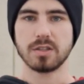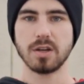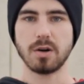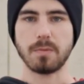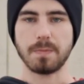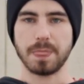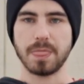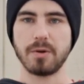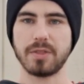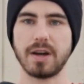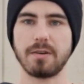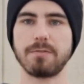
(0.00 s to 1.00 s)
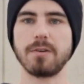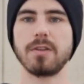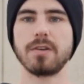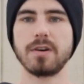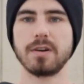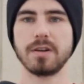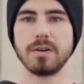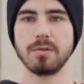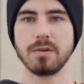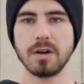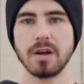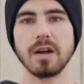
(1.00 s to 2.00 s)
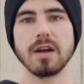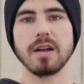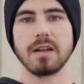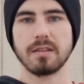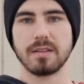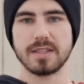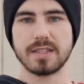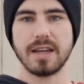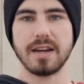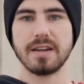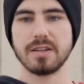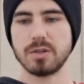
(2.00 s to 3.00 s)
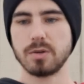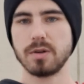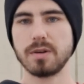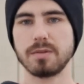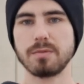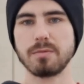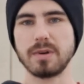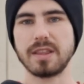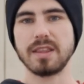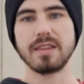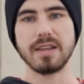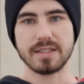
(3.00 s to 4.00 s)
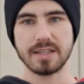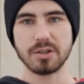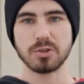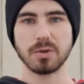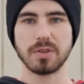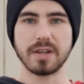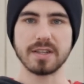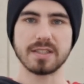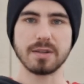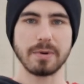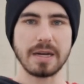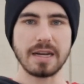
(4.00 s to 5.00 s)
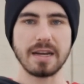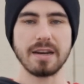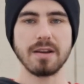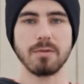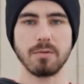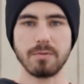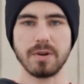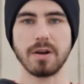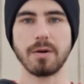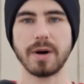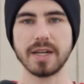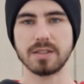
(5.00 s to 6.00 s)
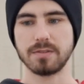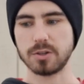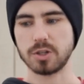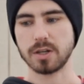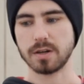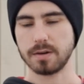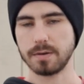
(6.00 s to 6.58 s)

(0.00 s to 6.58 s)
So, without further ado, let's get into it with the essential things that we need when we go ice fishing.